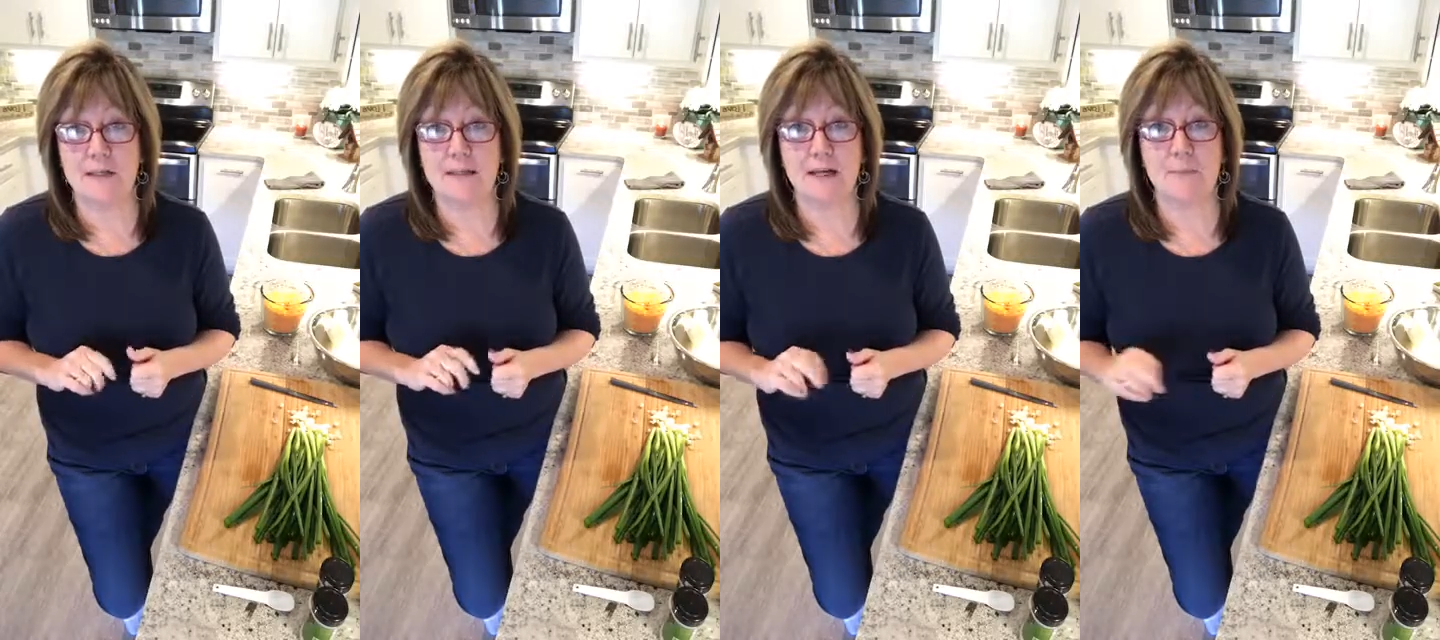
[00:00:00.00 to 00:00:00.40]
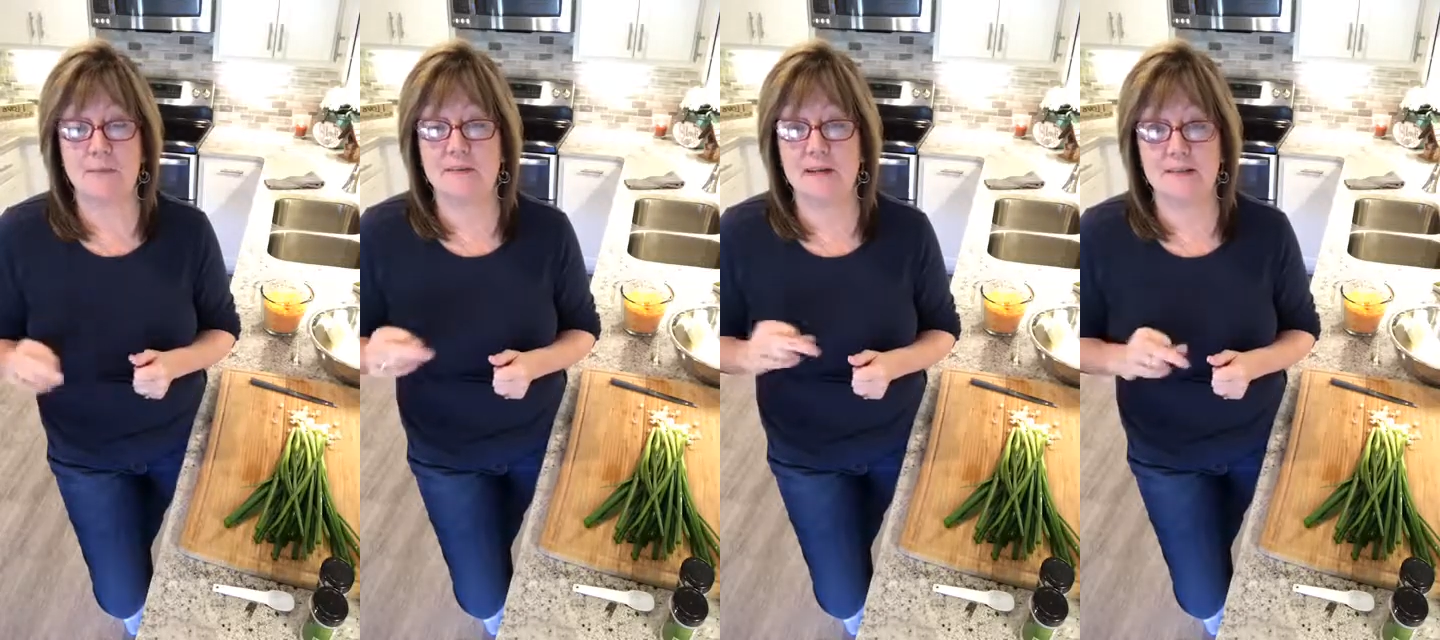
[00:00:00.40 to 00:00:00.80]
and a
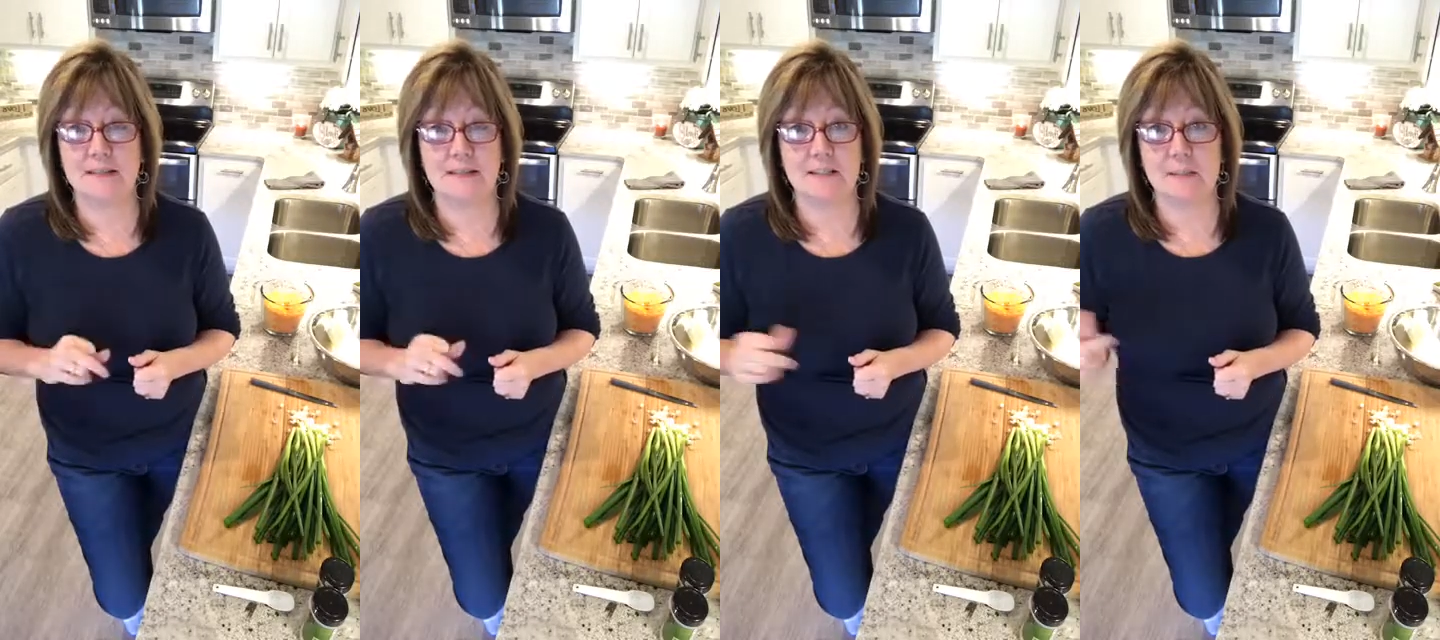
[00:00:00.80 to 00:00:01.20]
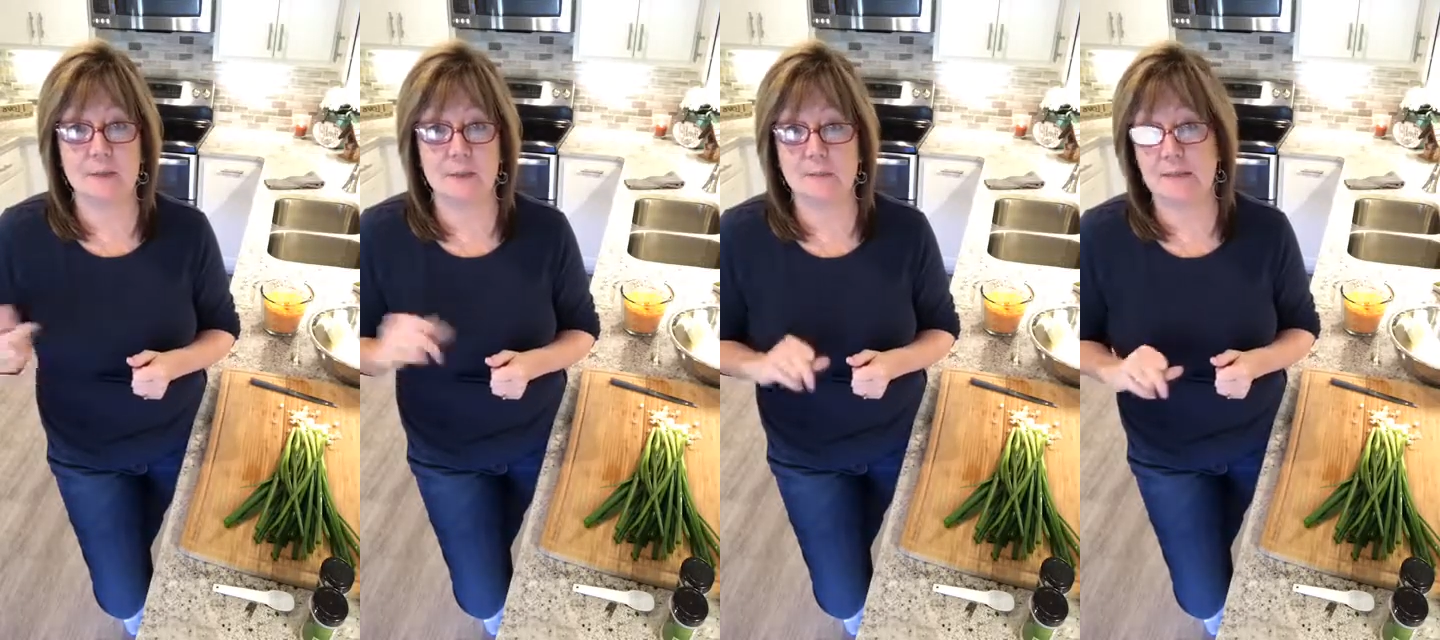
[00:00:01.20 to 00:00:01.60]
couple of y'all said that you
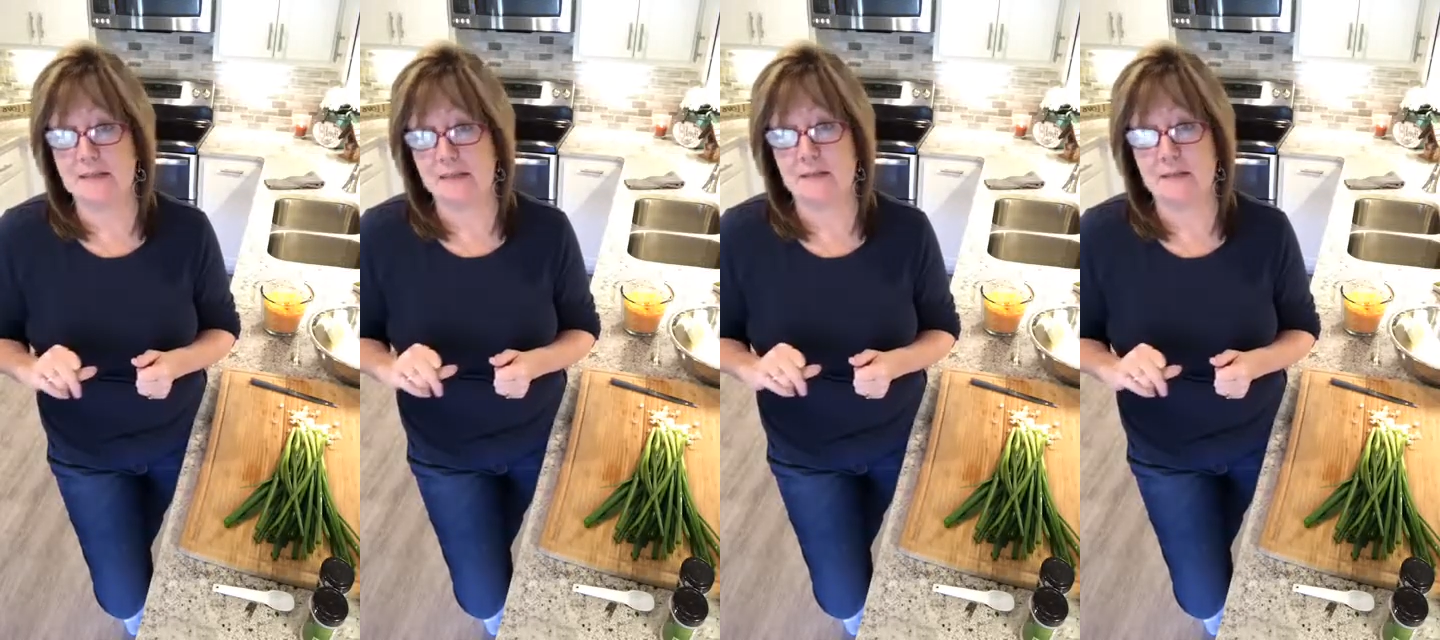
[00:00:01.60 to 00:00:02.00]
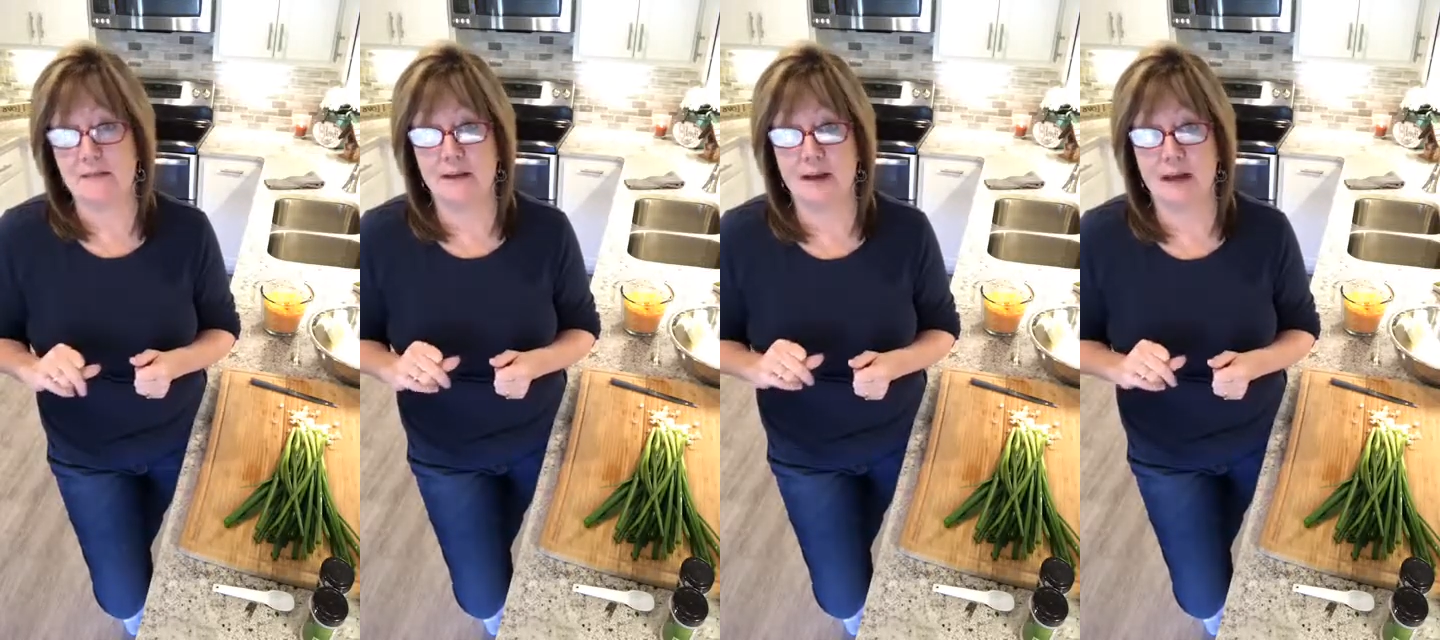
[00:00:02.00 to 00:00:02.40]
wanted to see me
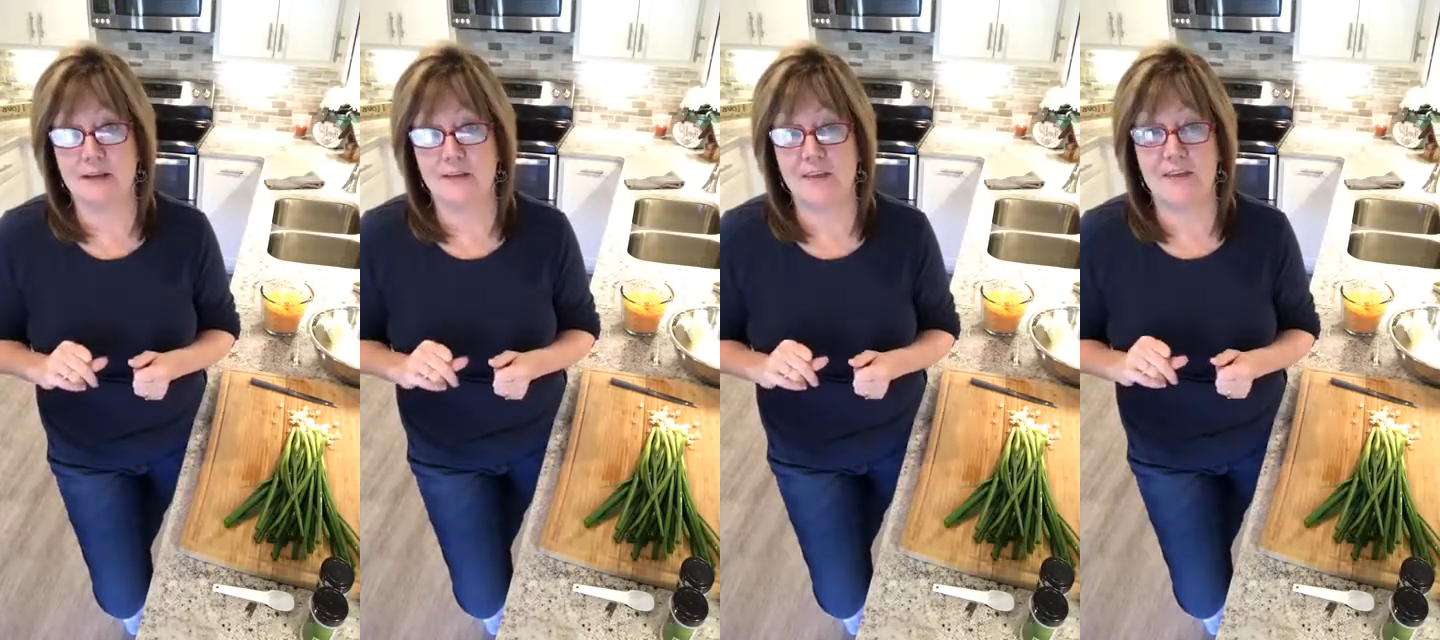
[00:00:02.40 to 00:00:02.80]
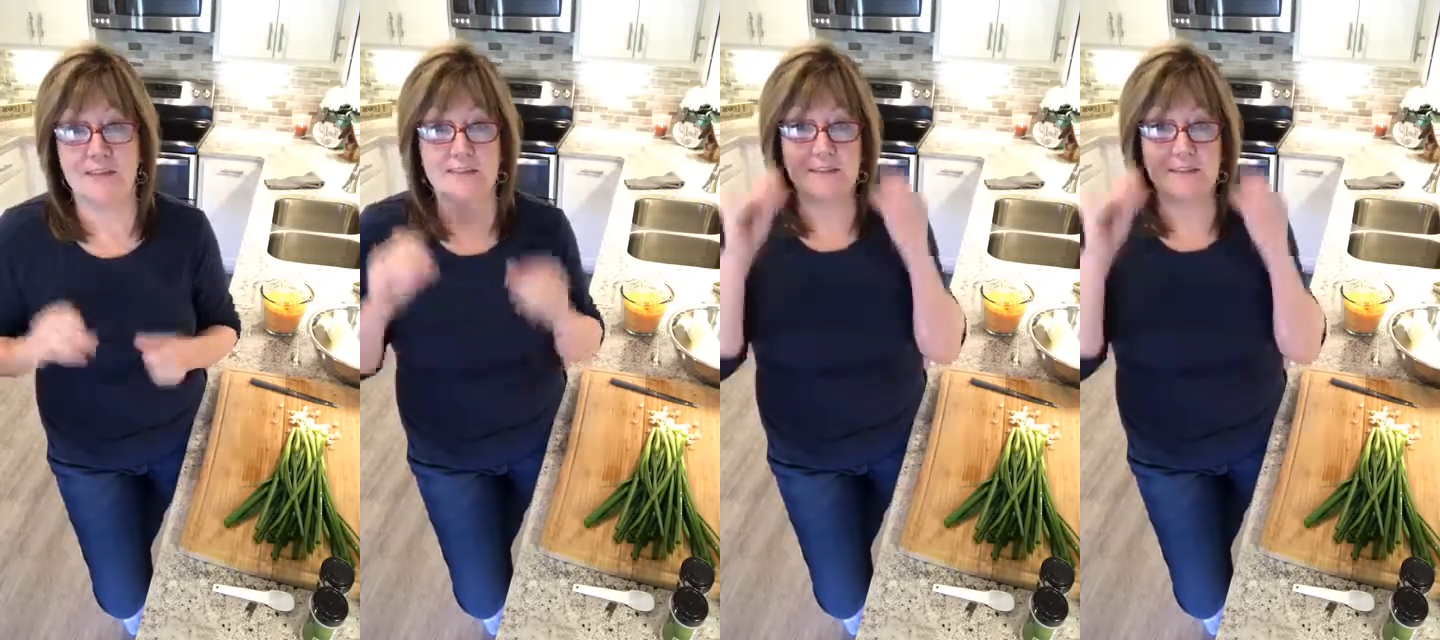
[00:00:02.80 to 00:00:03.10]
how to do that too.